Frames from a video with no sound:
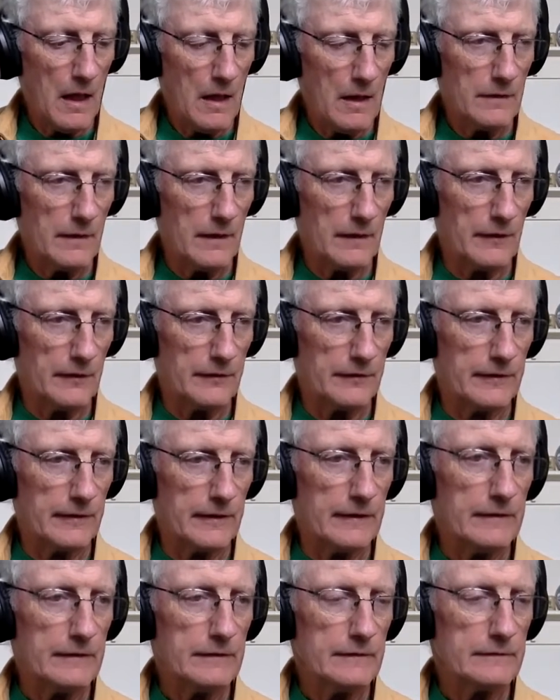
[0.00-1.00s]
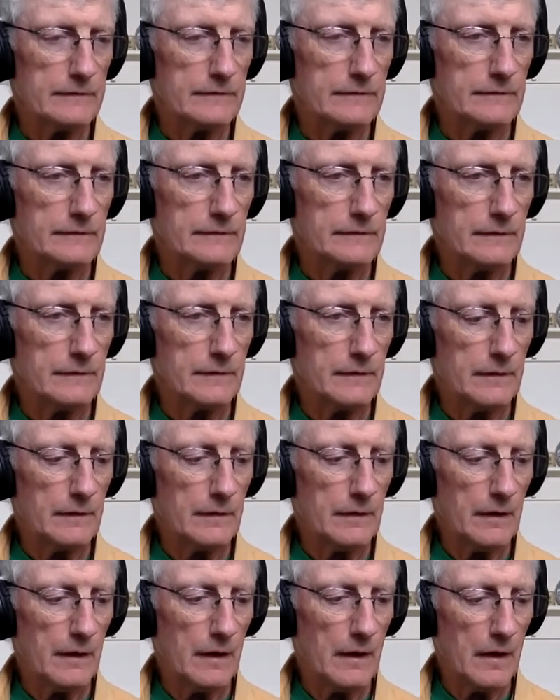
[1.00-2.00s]
Then the D.
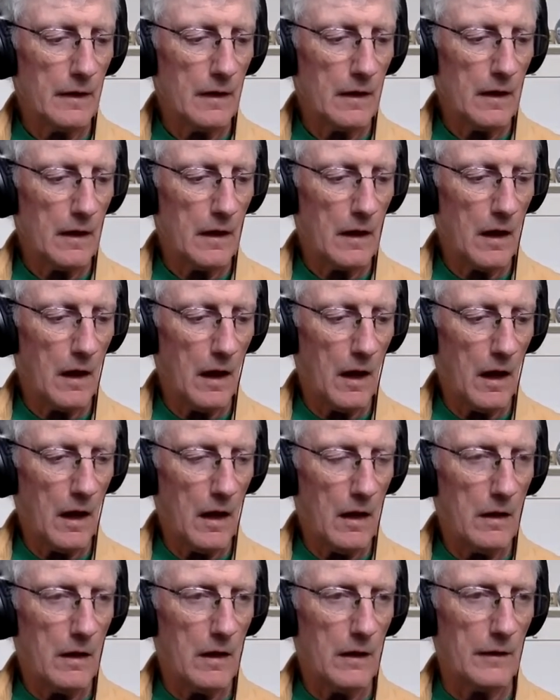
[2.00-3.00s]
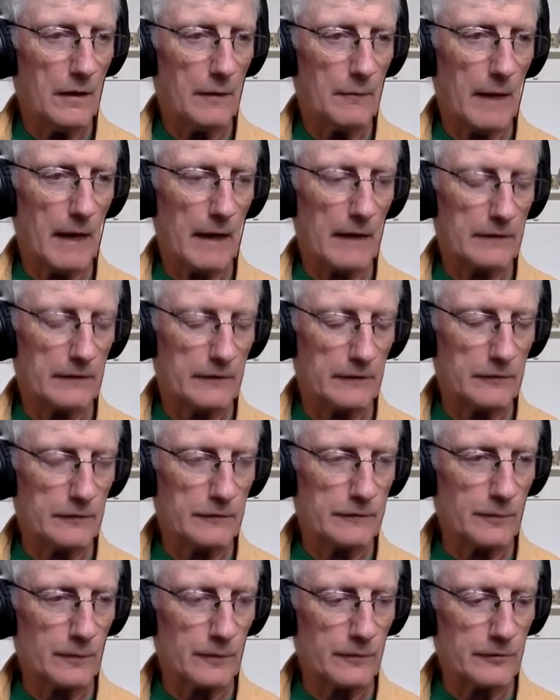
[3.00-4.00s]
And then back to the 2,
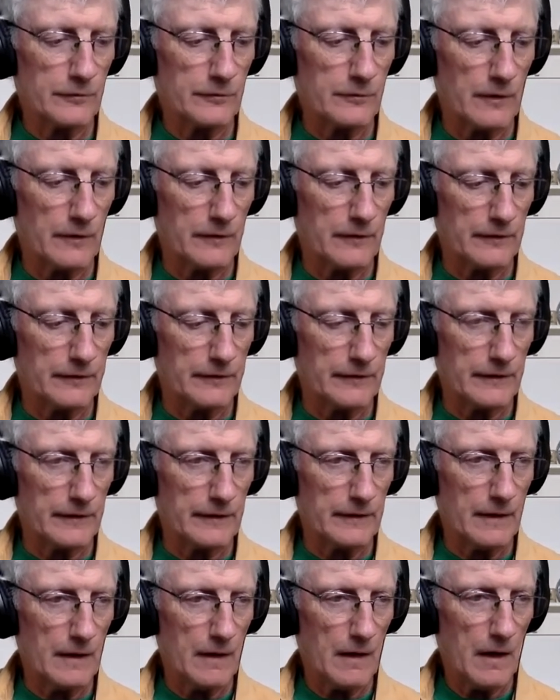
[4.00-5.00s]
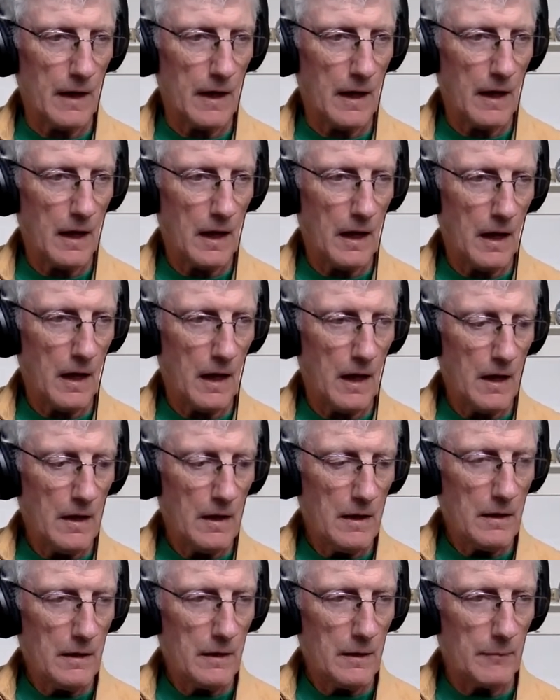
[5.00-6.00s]
4, 2 on the D.
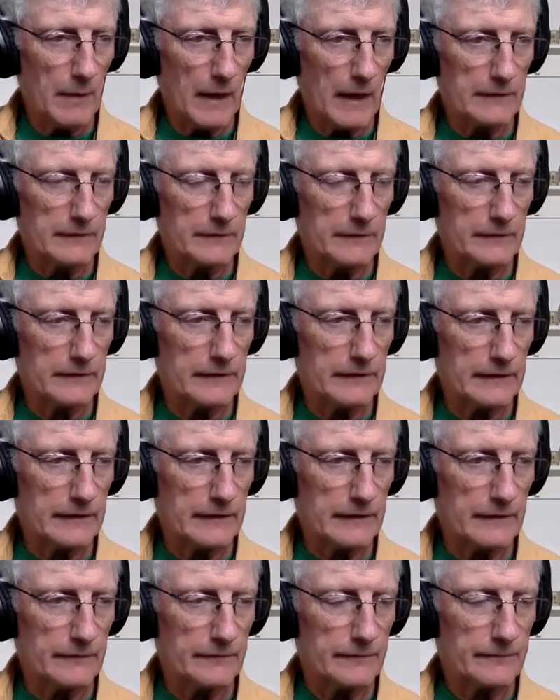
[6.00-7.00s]
Back to the D again.